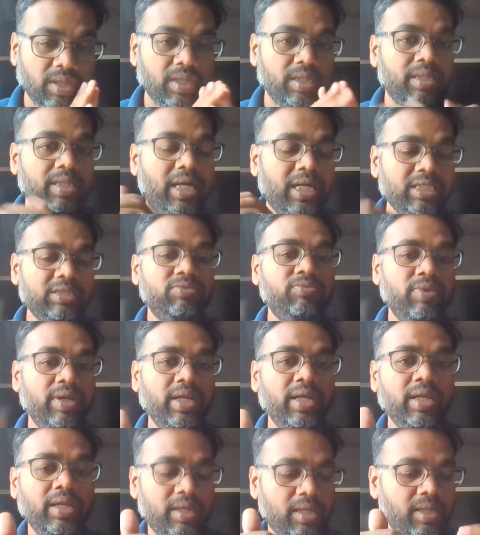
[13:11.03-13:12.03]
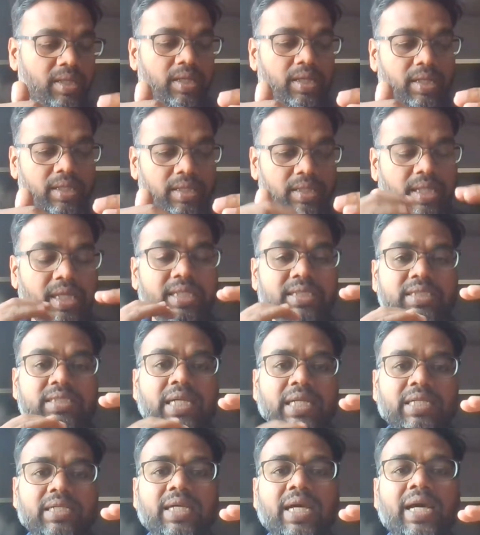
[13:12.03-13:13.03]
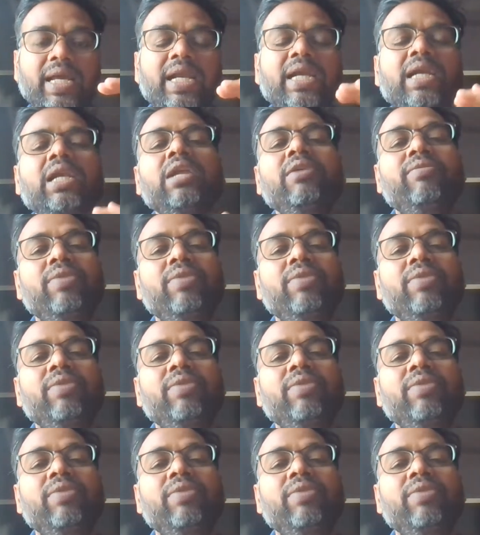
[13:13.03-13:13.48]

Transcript: That way directly